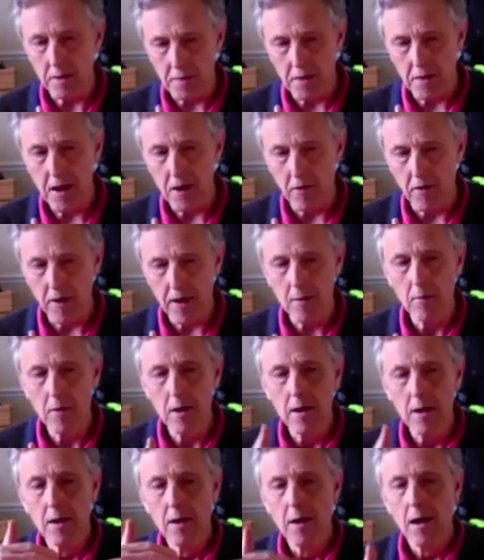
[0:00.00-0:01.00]
theory,
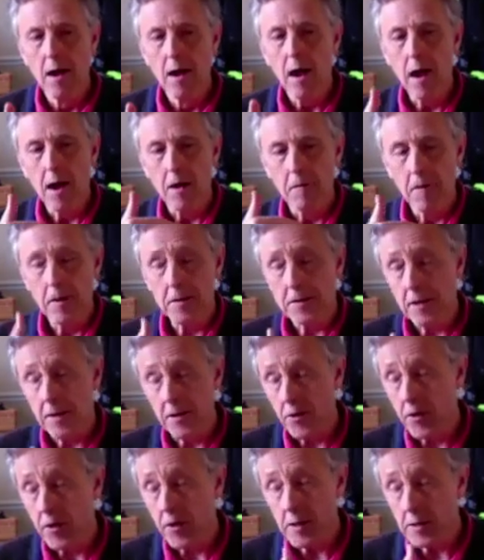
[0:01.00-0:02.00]
first thing
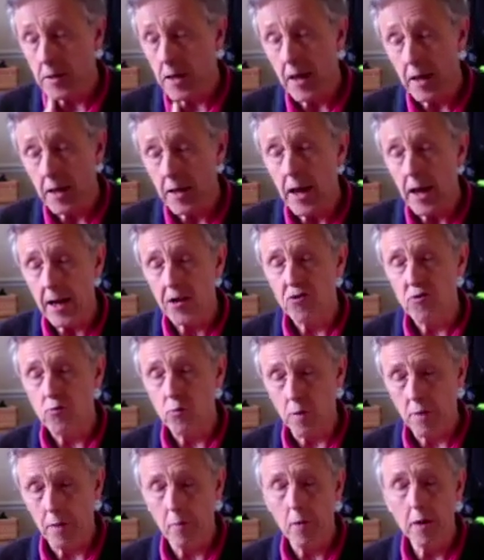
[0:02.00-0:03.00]
to engage
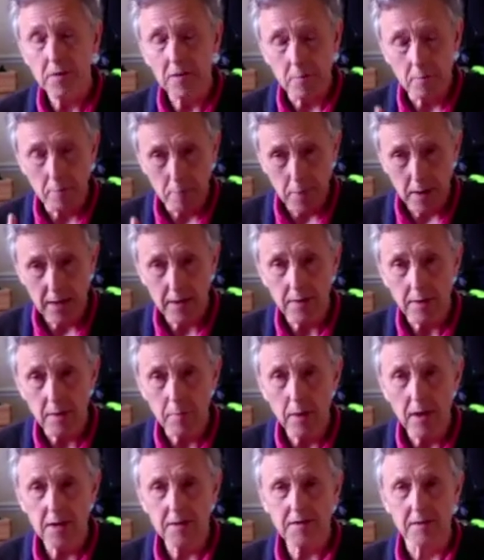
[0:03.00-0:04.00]
with the person, meet the
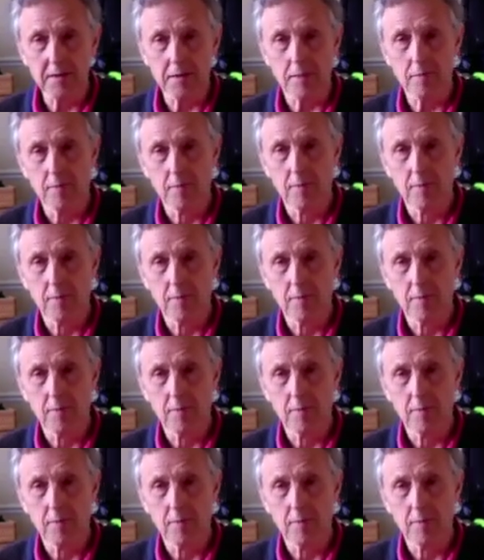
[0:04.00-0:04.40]
person.